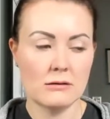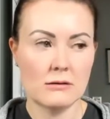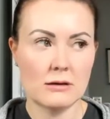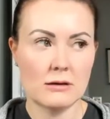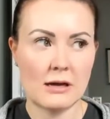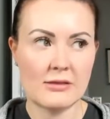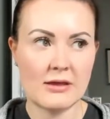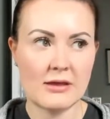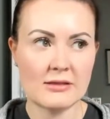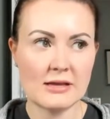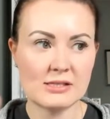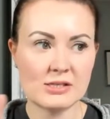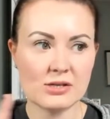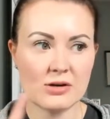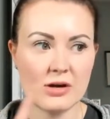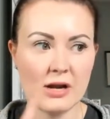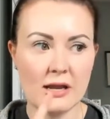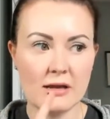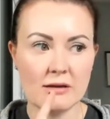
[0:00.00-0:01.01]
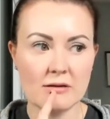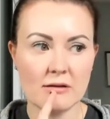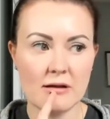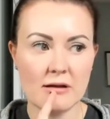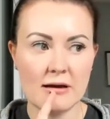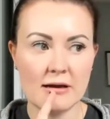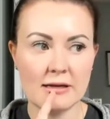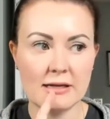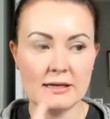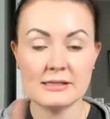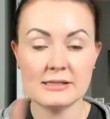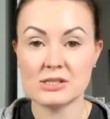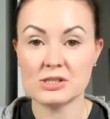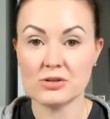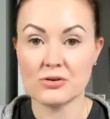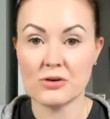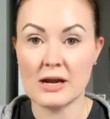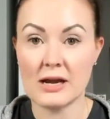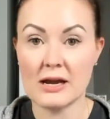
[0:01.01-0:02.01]
I think that's her handle on
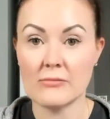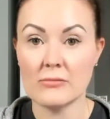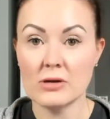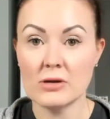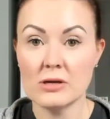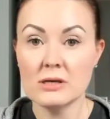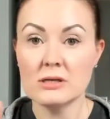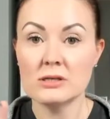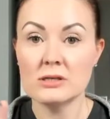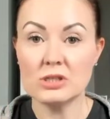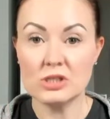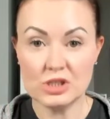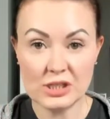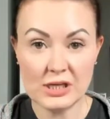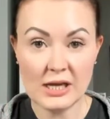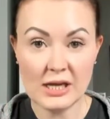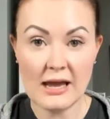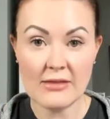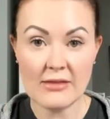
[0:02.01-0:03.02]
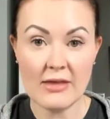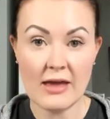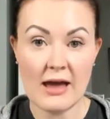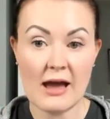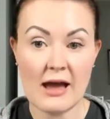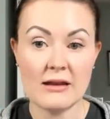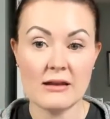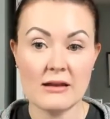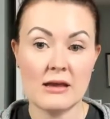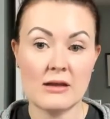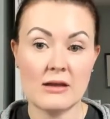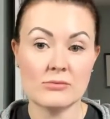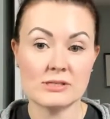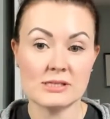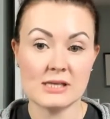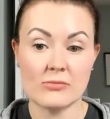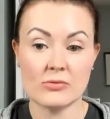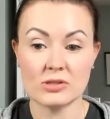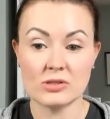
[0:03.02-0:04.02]
Instagram. She had that and
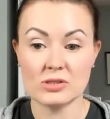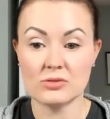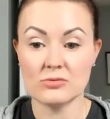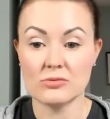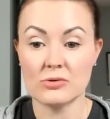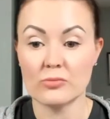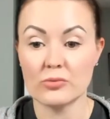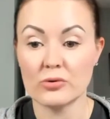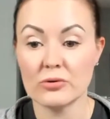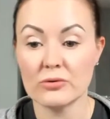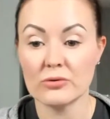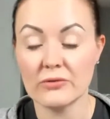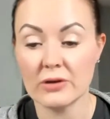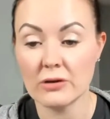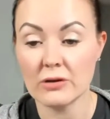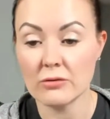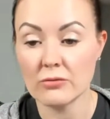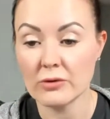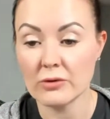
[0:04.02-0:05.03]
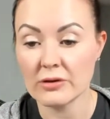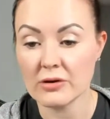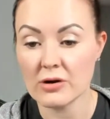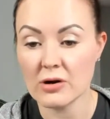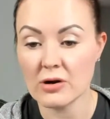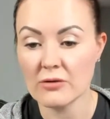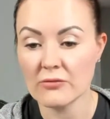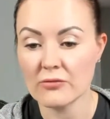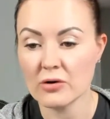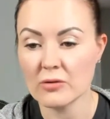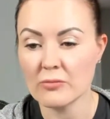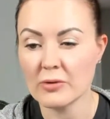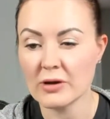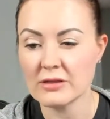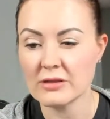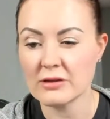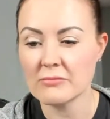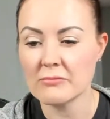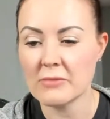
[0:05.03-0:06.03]
was able to improve it with carnivore. But
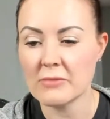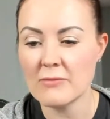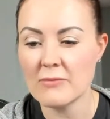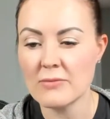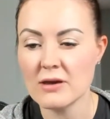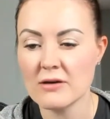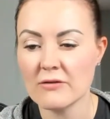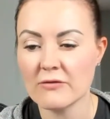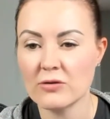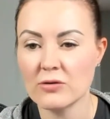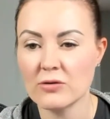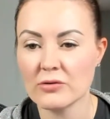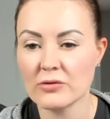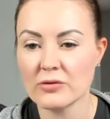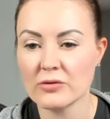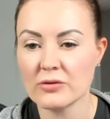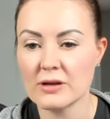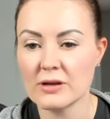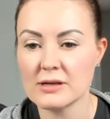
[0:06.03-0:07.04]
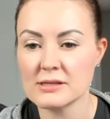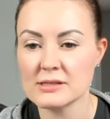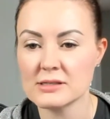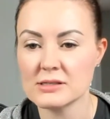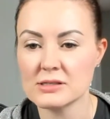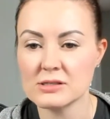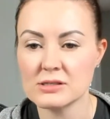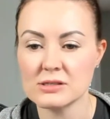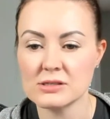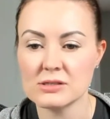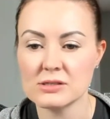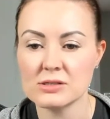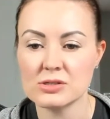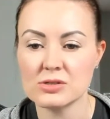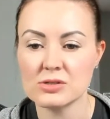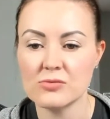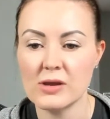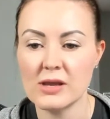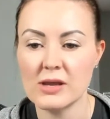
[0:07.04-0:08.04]
there might be a few other things to
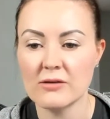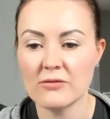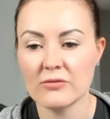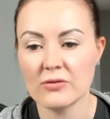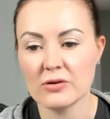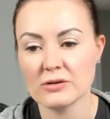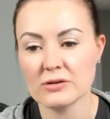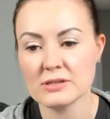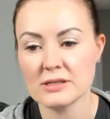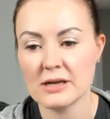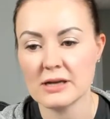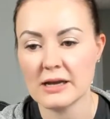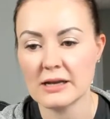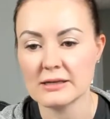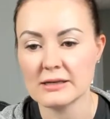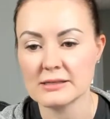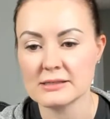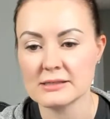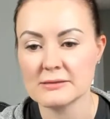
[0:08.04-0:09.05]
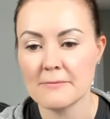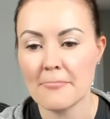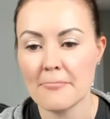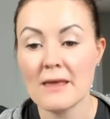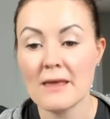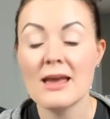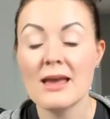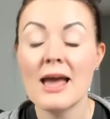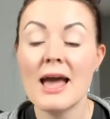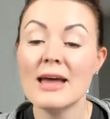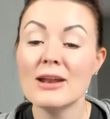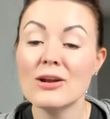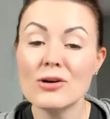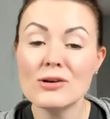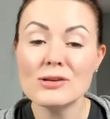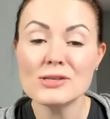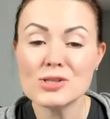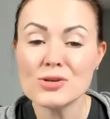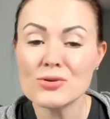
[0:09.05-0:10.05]
tweak for tinnitus. And
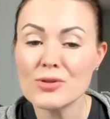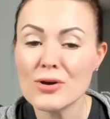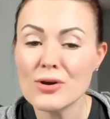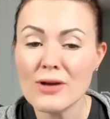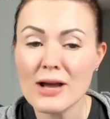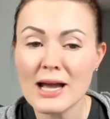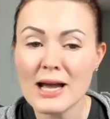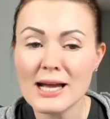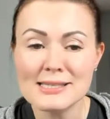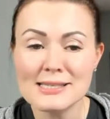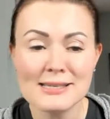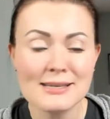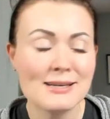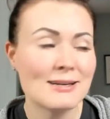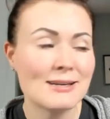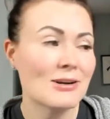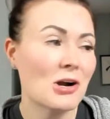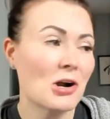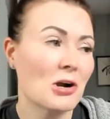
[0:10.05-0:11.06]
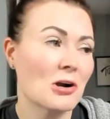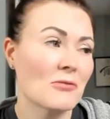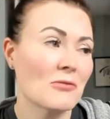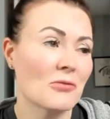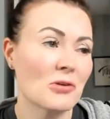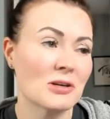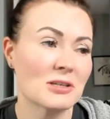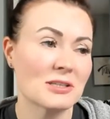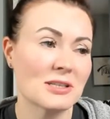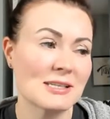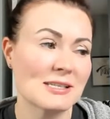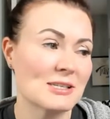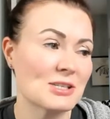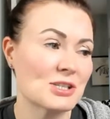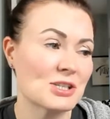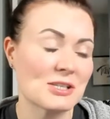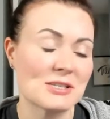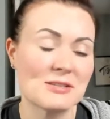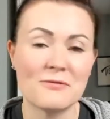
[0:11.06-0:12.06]
also, though, guys, carnivore doesn't
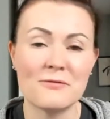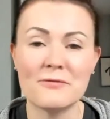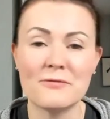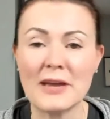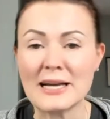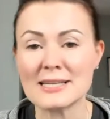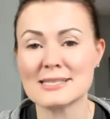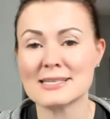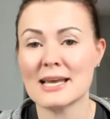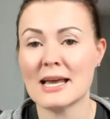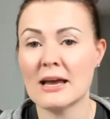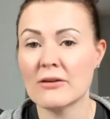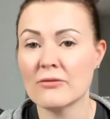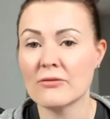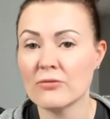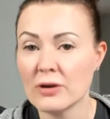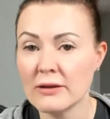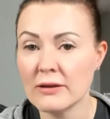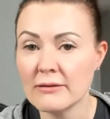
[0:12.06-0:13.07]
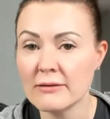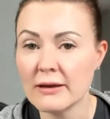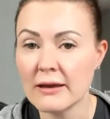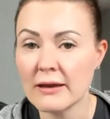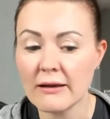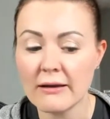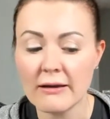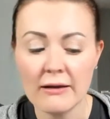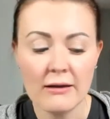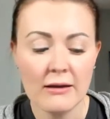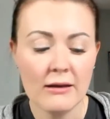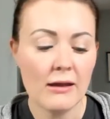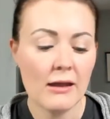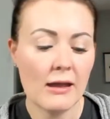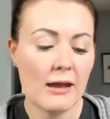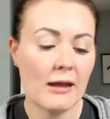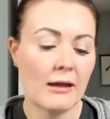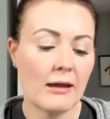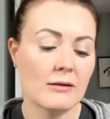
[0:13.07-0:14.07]
just fix everything.
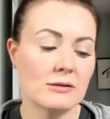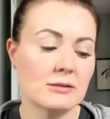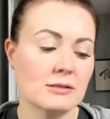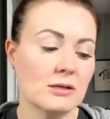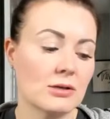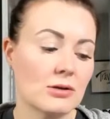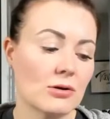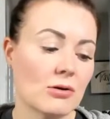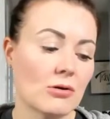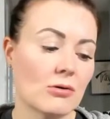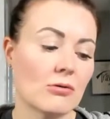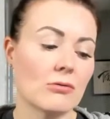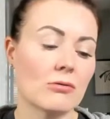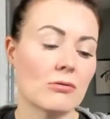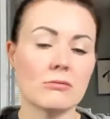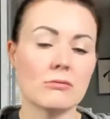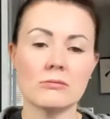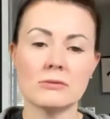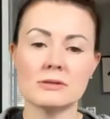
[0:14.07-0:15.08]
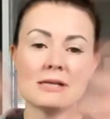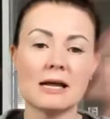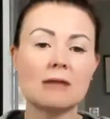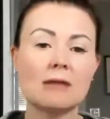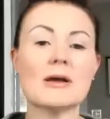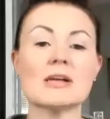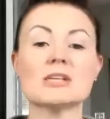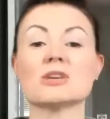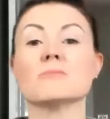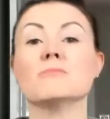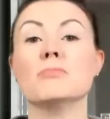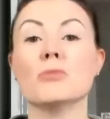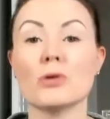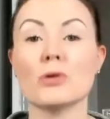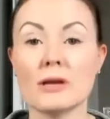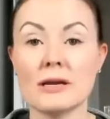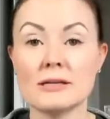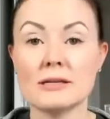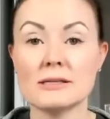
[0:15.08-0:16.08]
And, it's not a magic
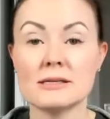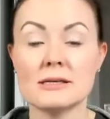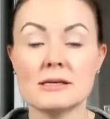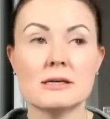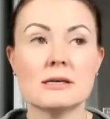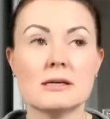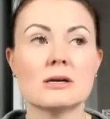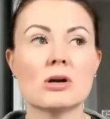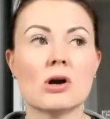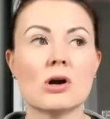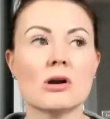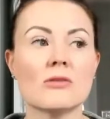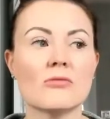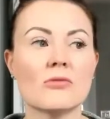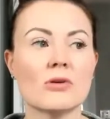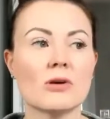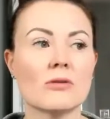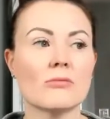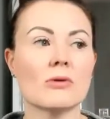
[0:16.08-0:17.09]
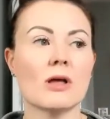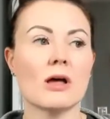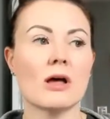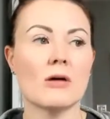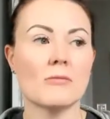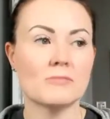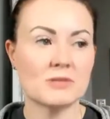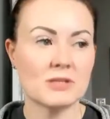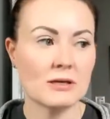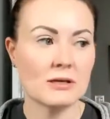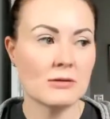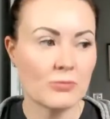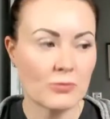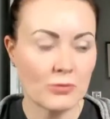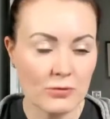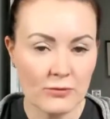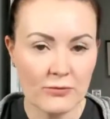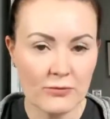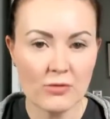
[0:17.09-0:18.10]
bullet. Carnivore will help to
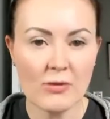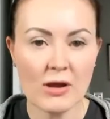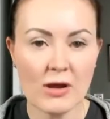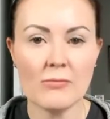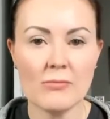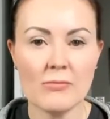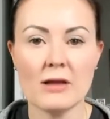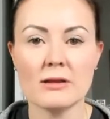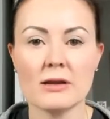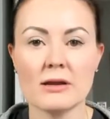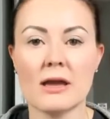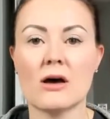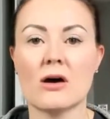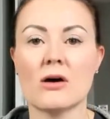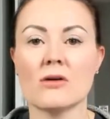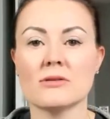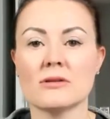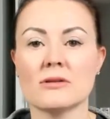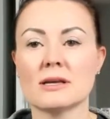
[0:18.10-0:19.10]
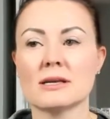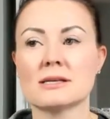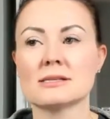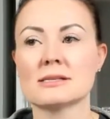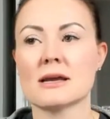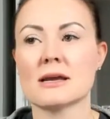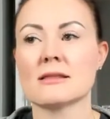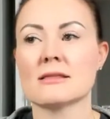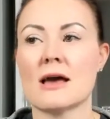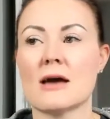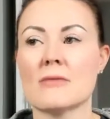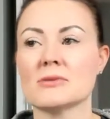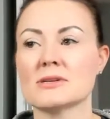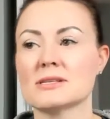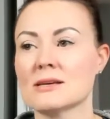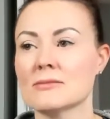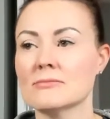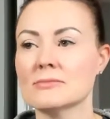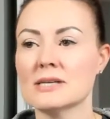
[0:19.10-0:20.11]
improve your metabolic health and things like that. But
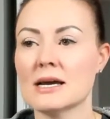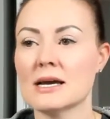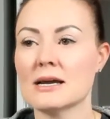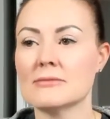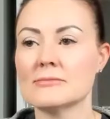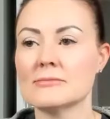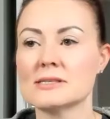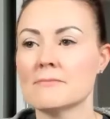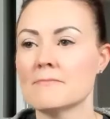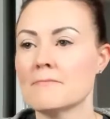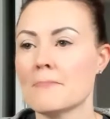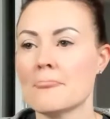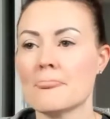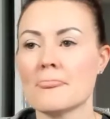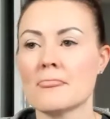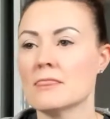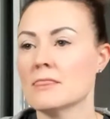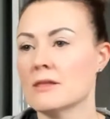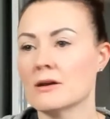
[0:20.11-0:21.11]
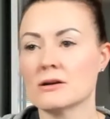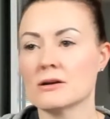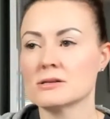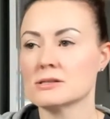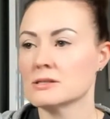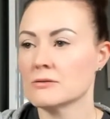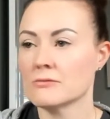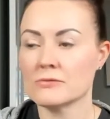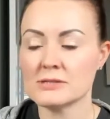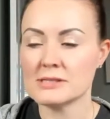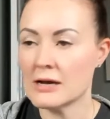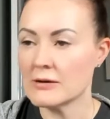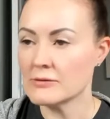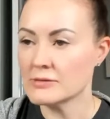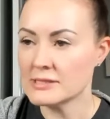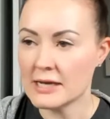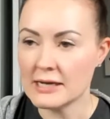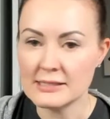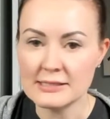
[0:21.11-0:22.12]
sometimes was
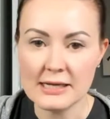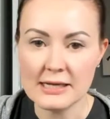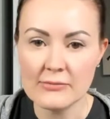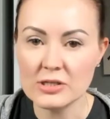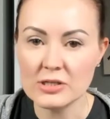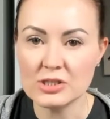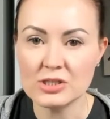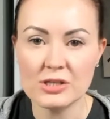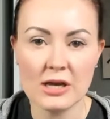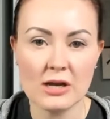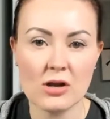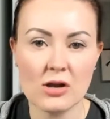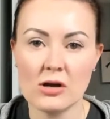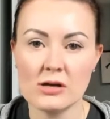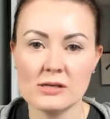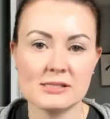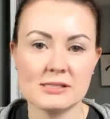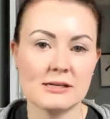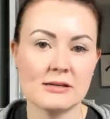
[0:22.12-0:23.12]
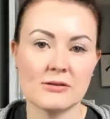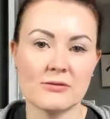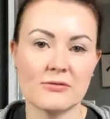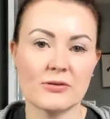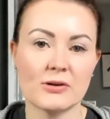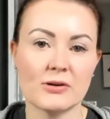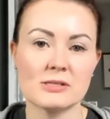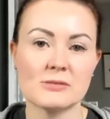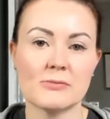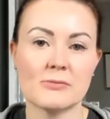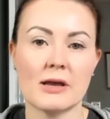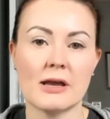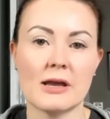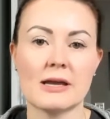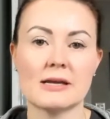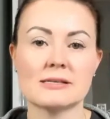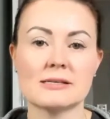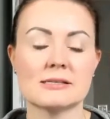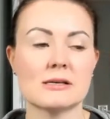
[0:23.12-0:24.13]
outside damage that caused it in the first
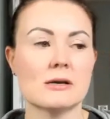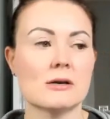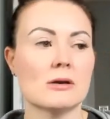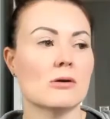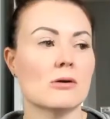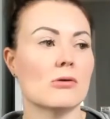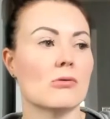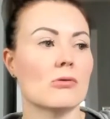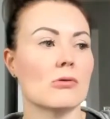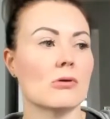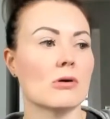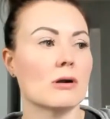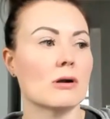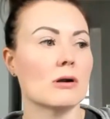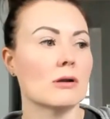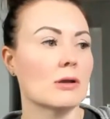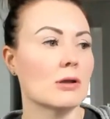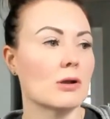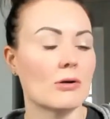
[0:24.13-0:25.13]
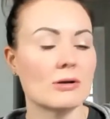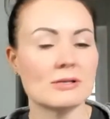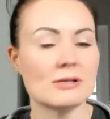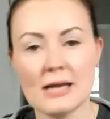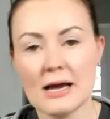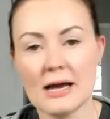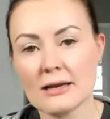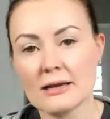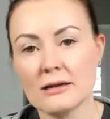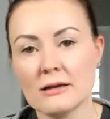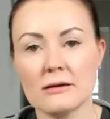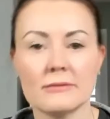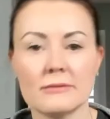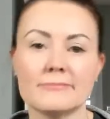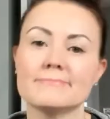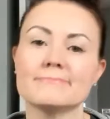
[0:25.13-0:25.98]
place. Or, it's not going to